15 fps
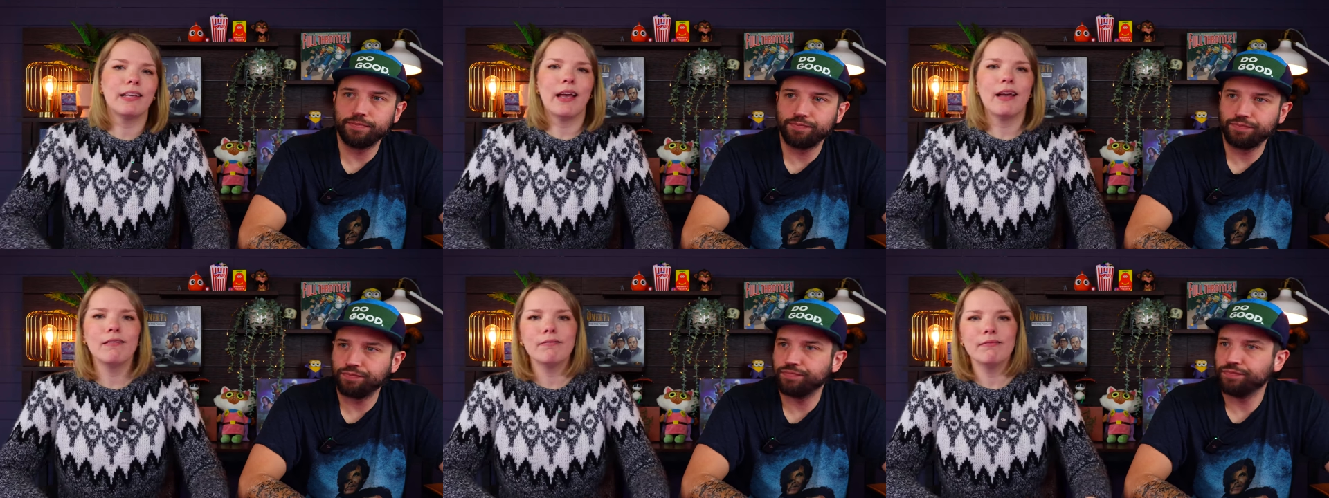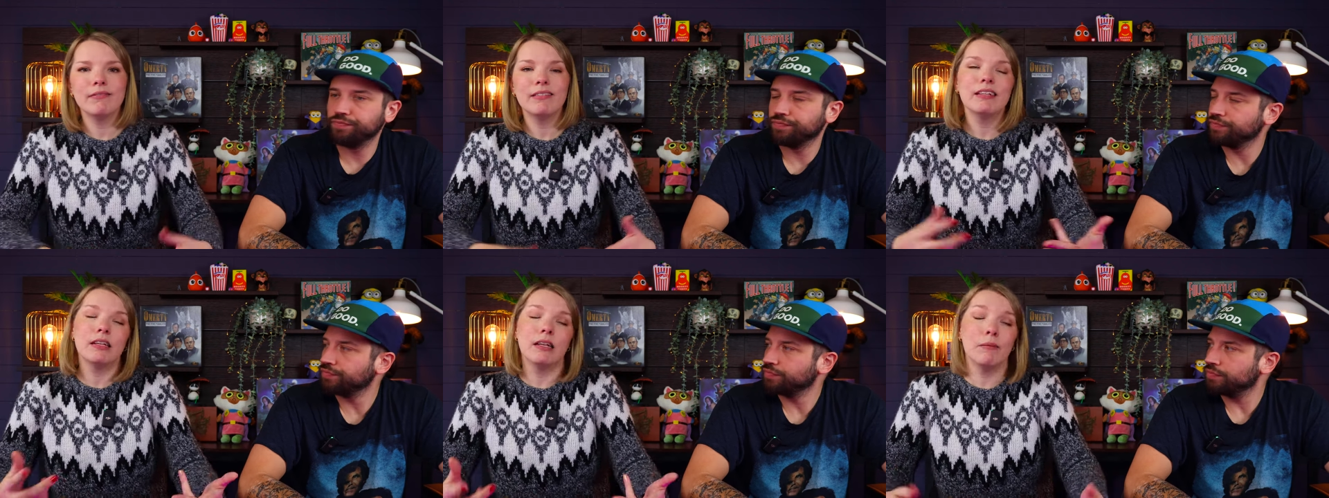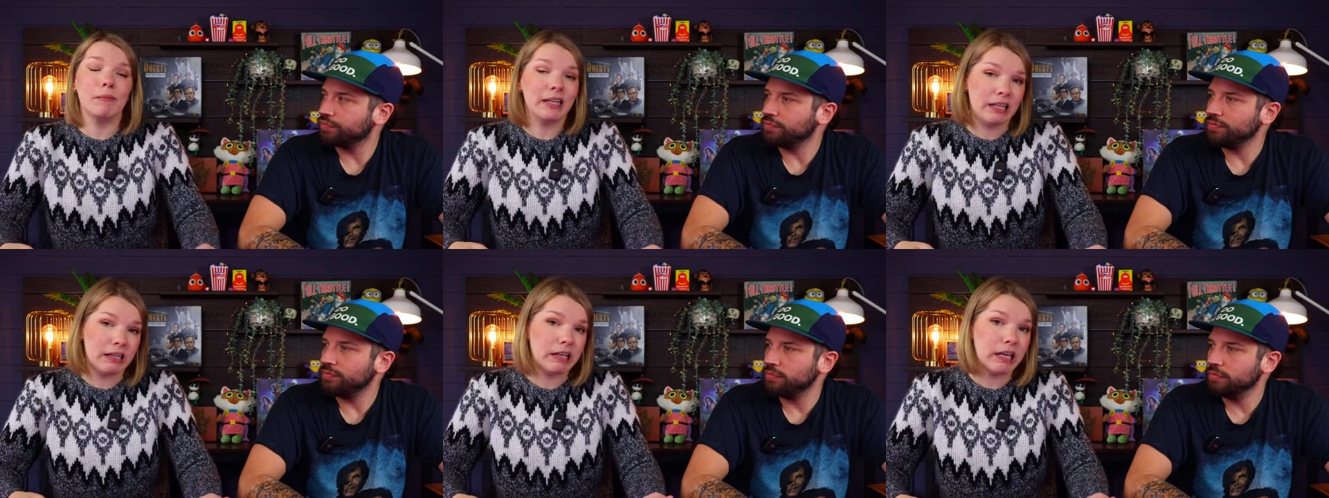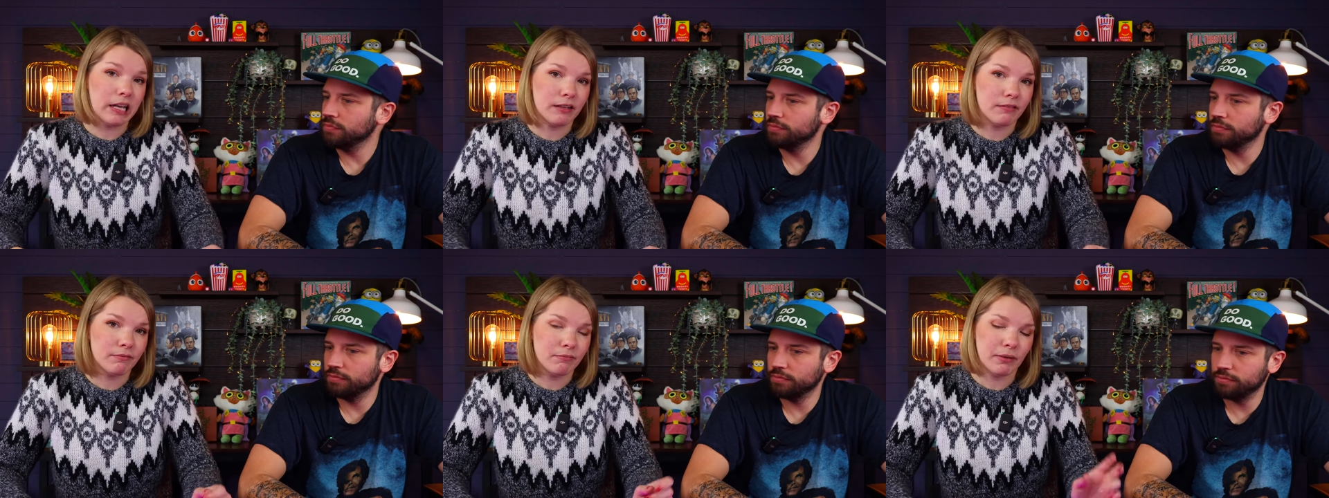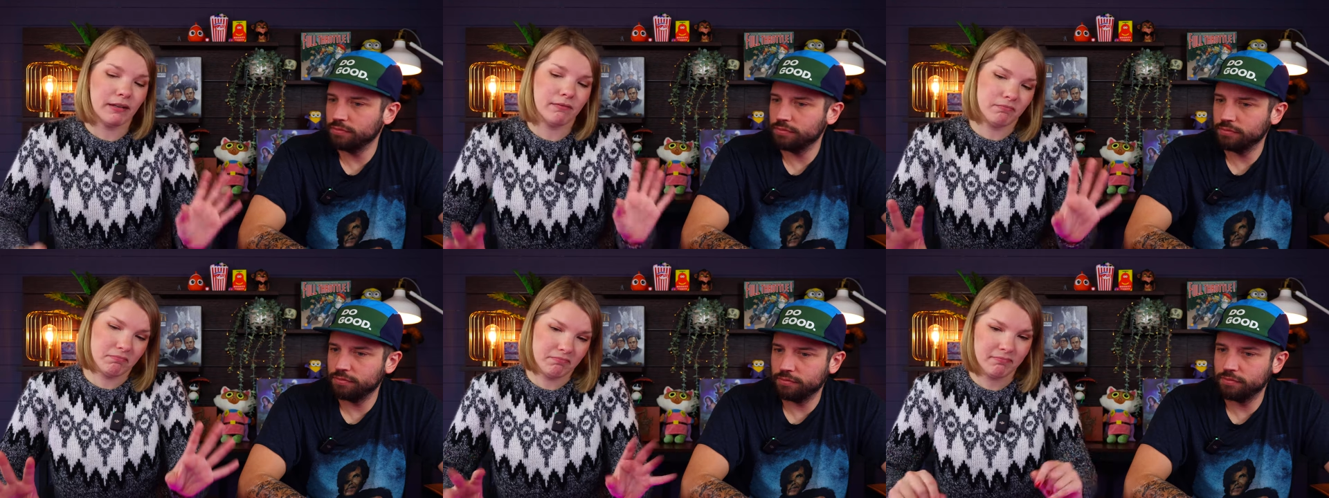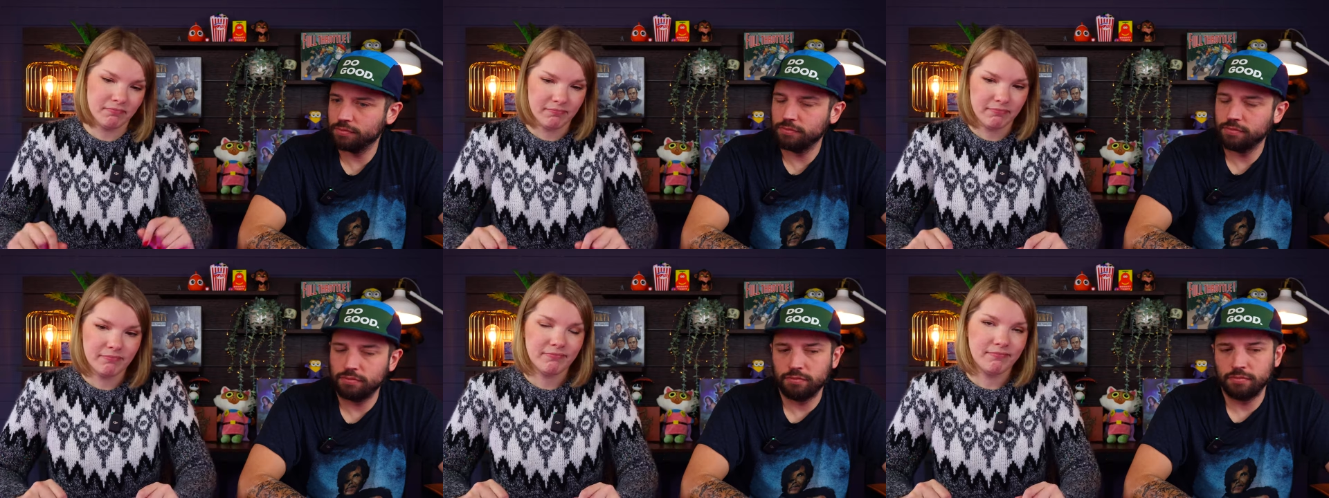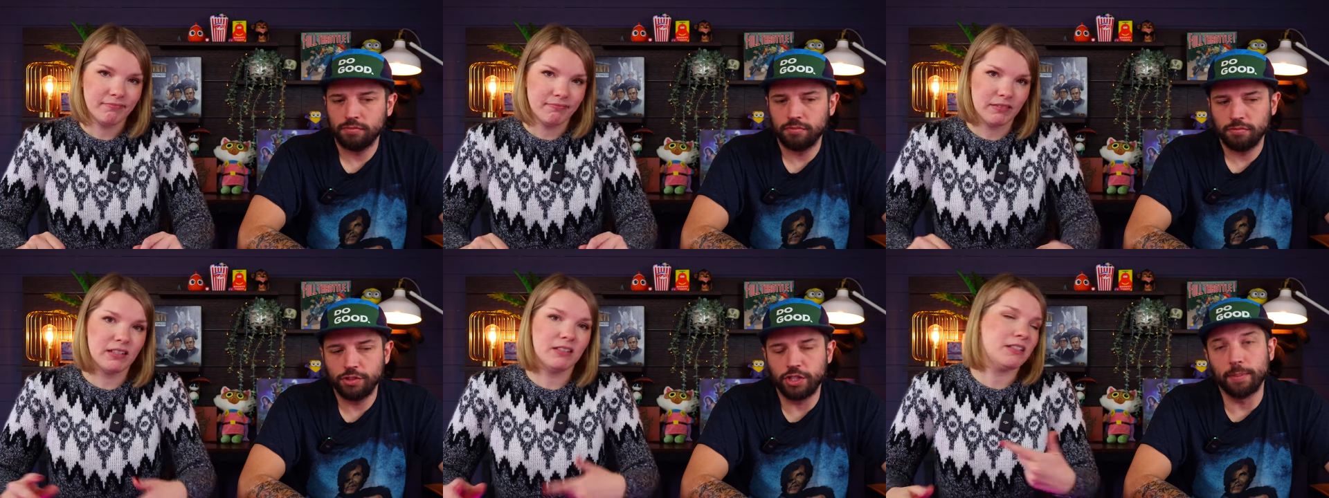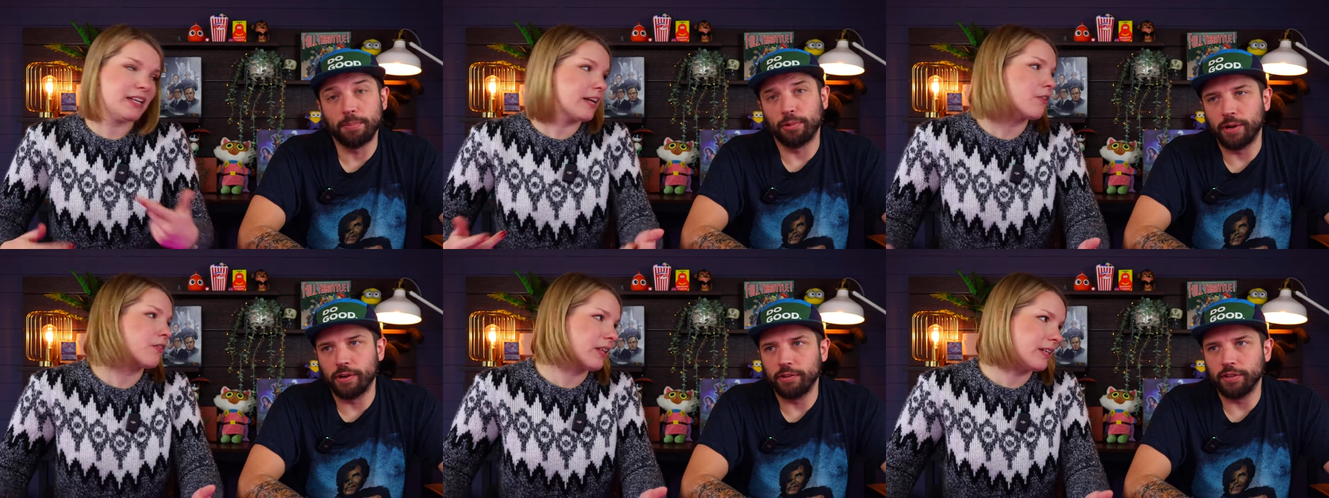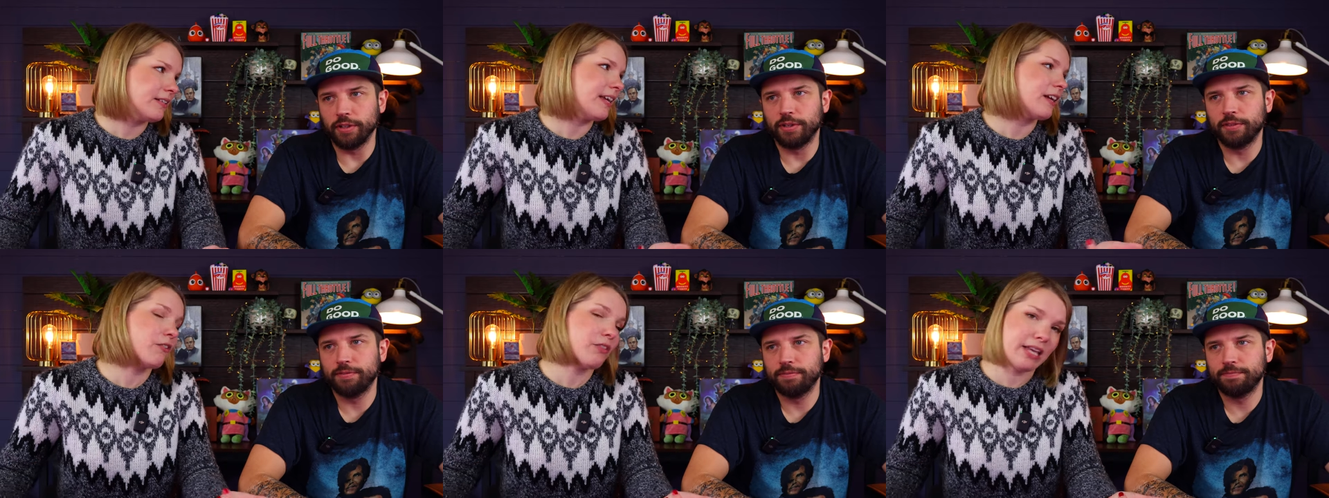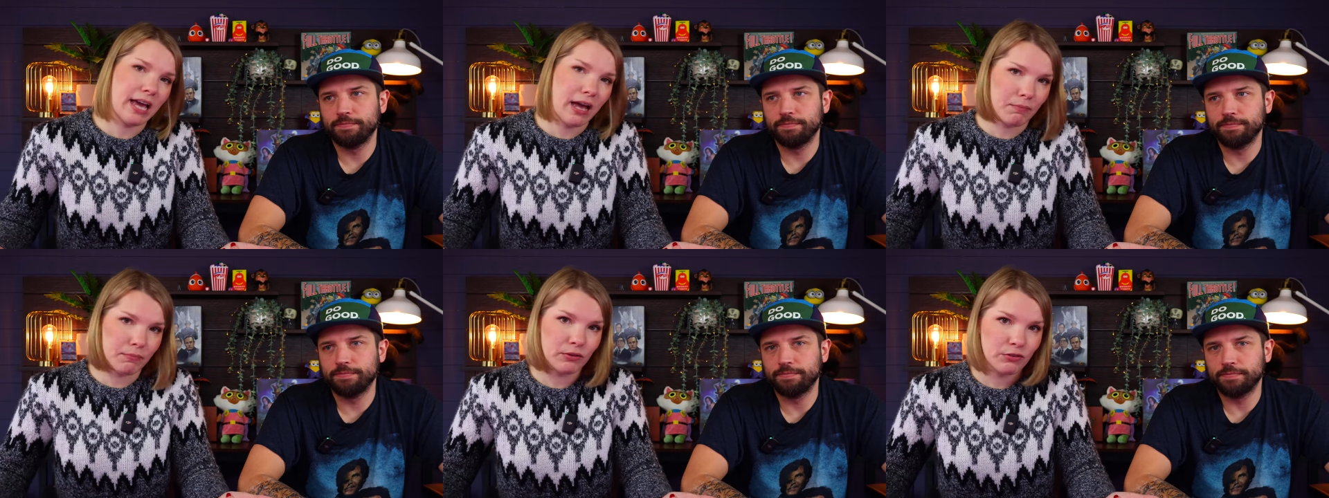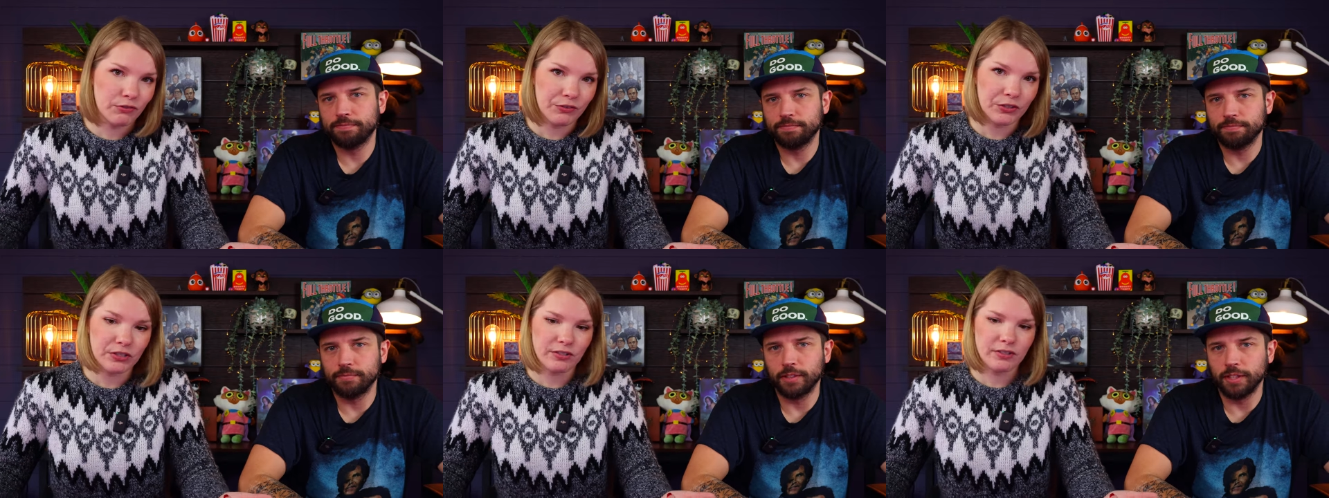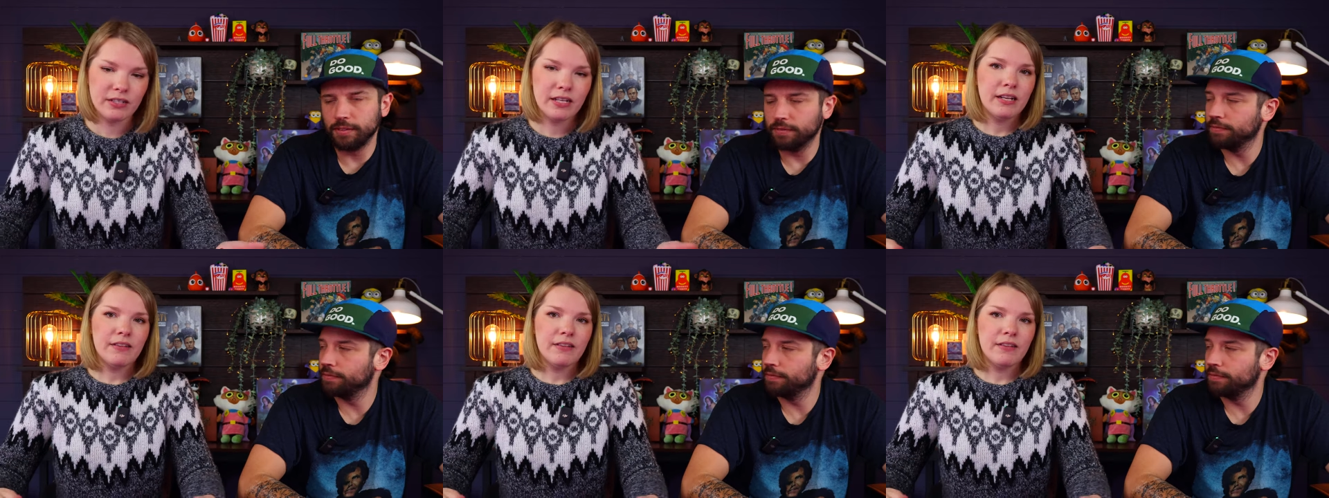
Speaker 1: Okay. I mean, he can, but you take out, take out the capos first. Yeah.